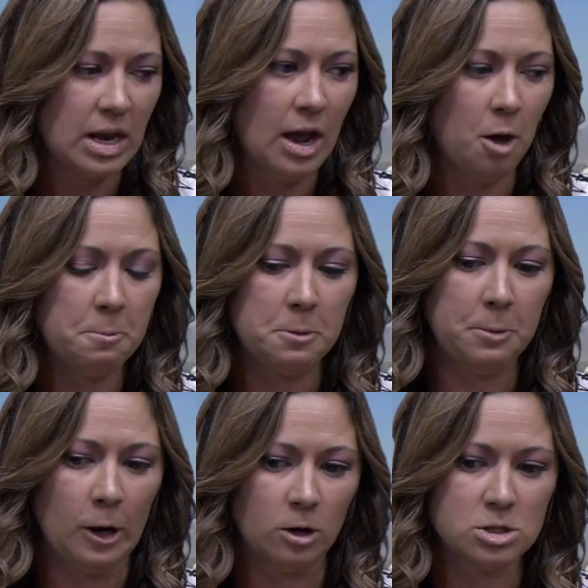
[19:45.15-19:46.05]
and helping
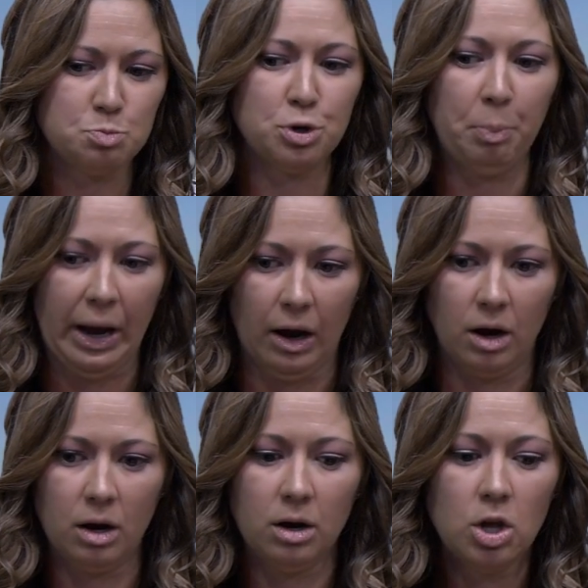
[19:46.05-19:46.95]
parents
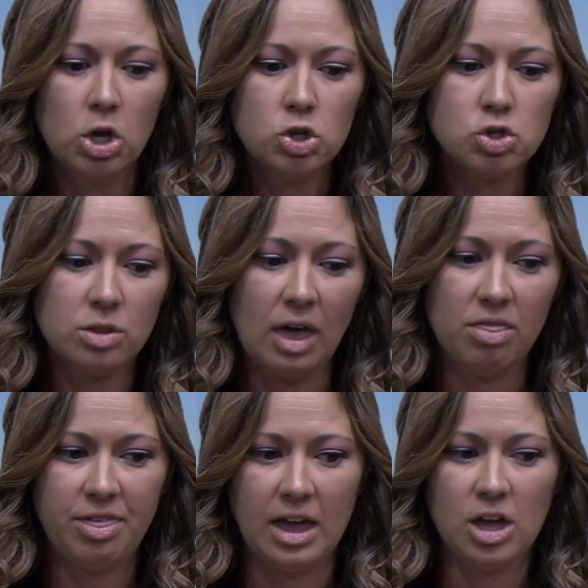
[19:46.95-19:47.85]
prepare so
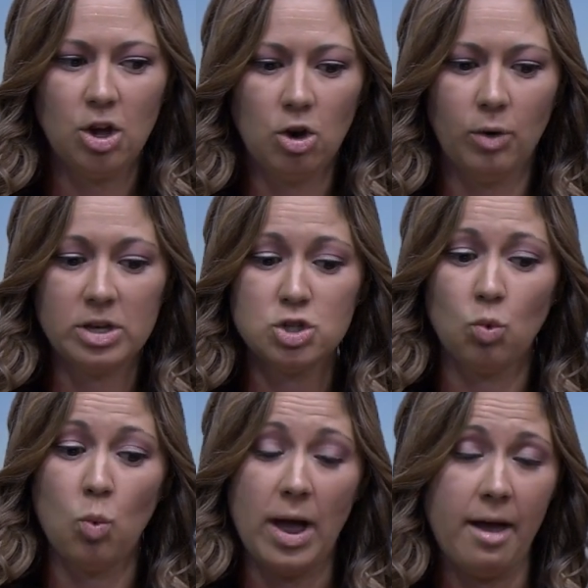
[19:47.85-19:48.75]
that they can go into
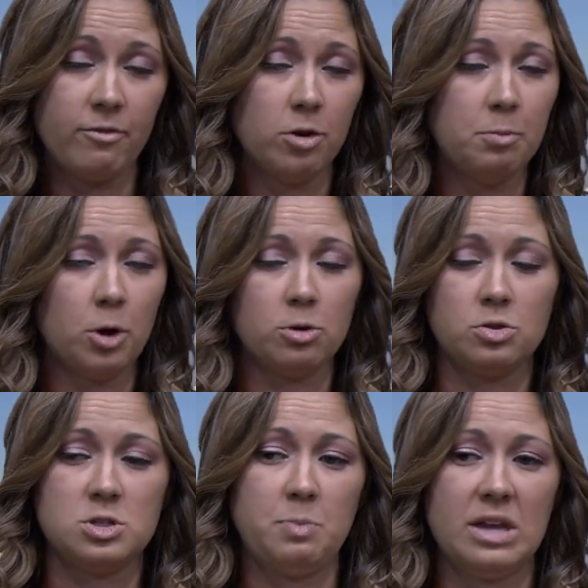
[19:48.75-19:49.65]
whatever
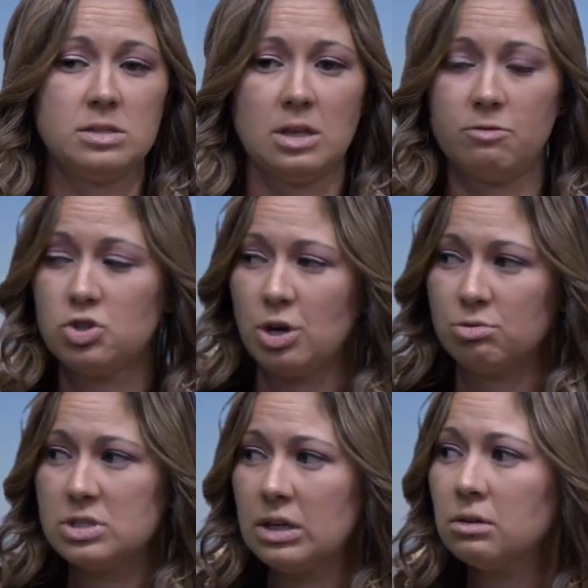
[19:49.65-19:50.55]
birth space they've
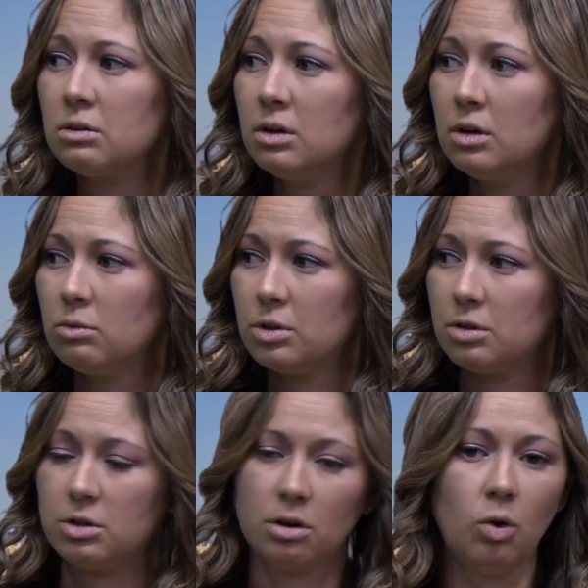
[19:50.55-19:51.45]
chosen,
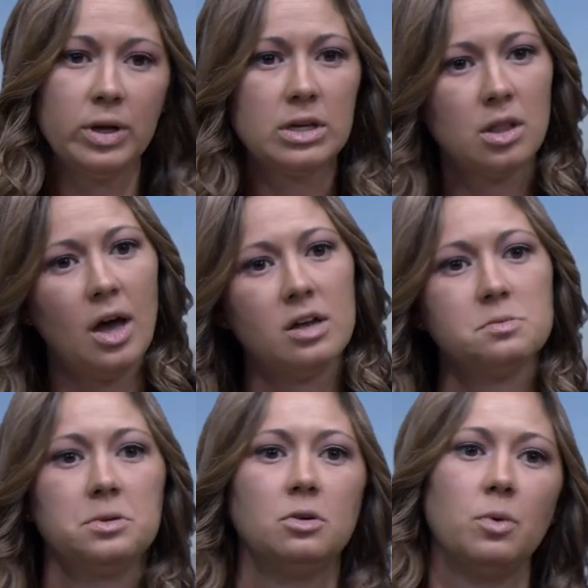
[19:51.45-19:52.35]
whether they're going to the
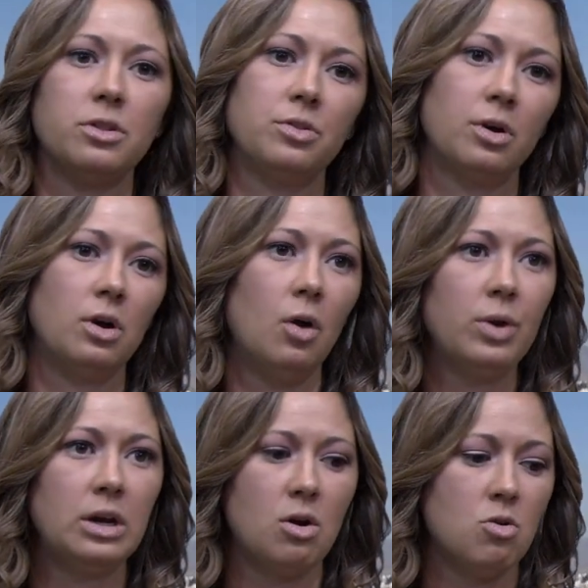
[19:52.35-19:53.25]
hospital, whether they're
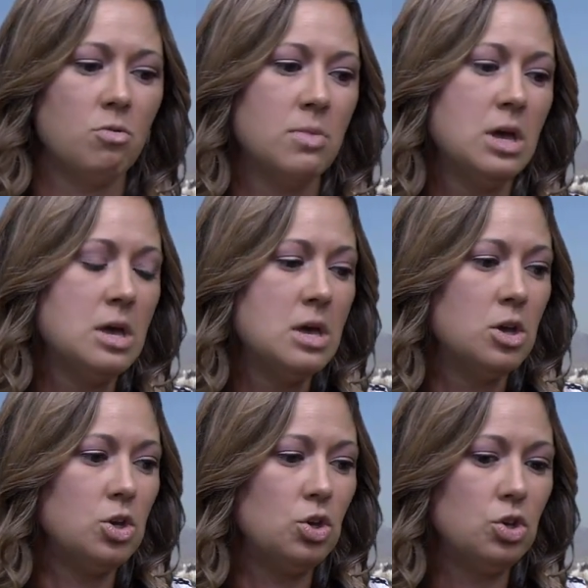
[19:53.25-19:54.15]
going home.
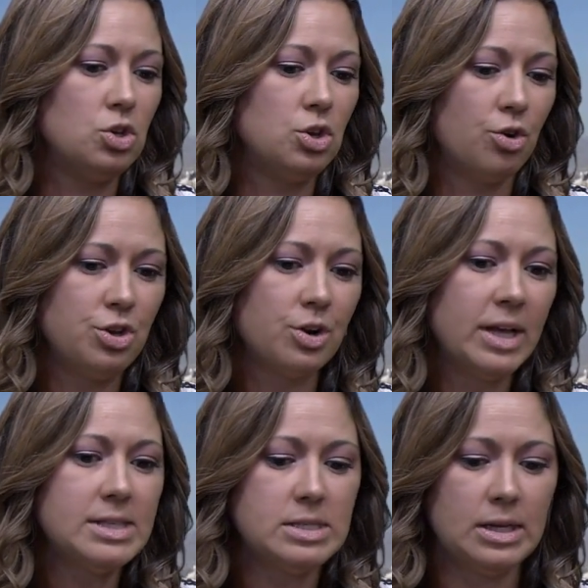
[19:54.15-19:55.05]
Your
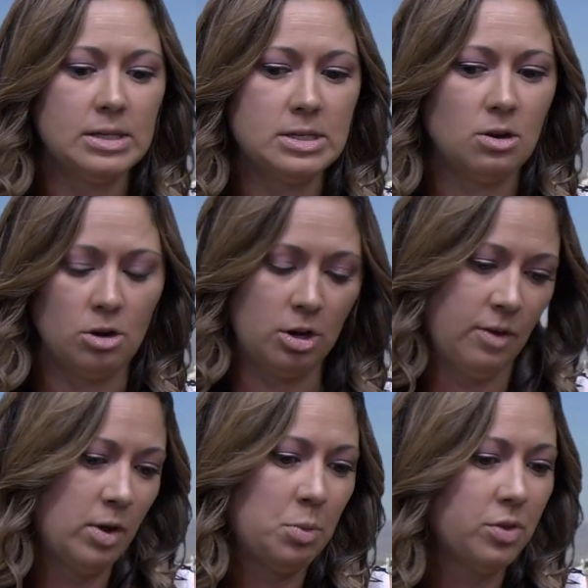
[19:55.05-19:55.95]
instinct, or
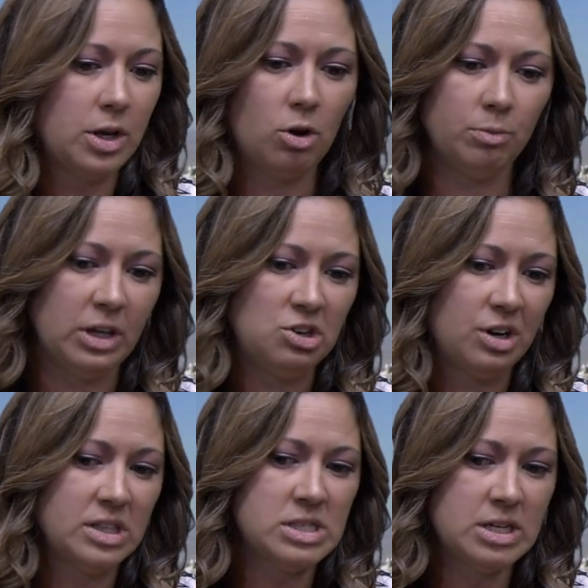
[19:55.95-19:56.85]
giving birth at home, like, your
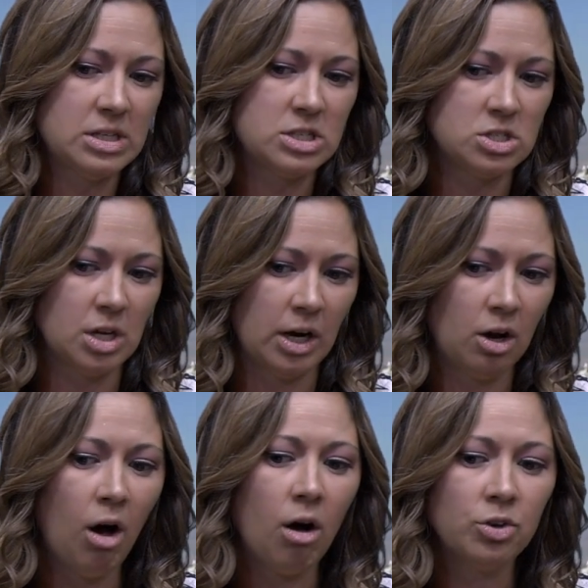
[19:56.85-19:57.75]
instinct is gonna
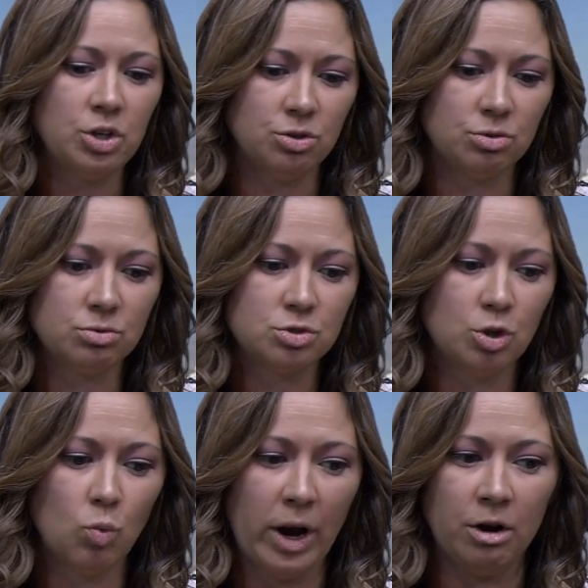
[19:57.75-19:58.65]
call you
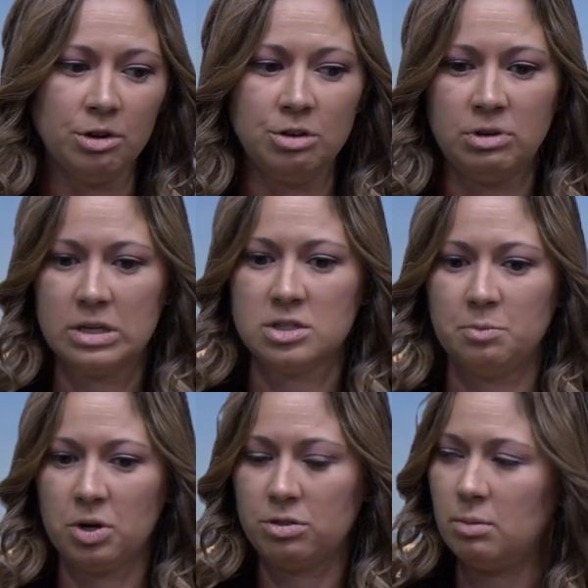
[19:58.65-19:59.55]
to where you need to
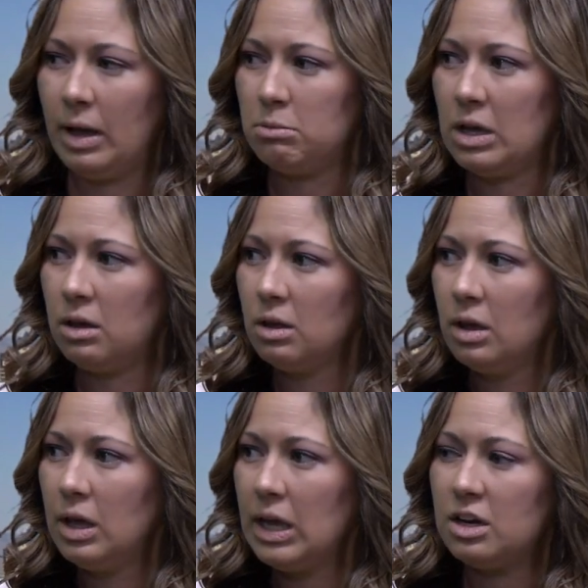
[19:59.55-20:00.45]
birth your baby.
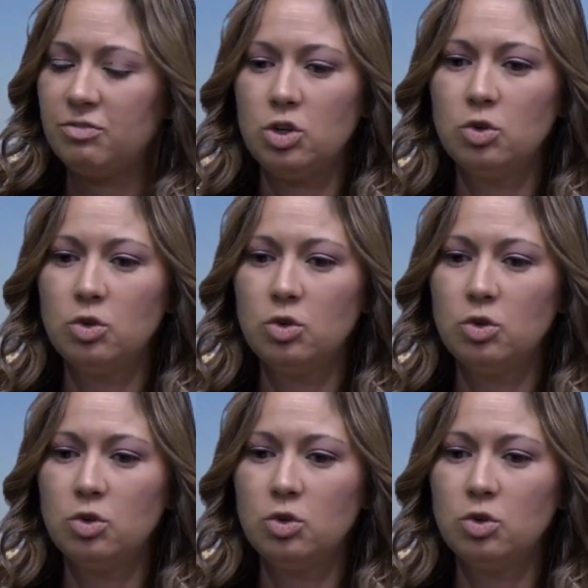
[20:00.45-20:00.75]
And if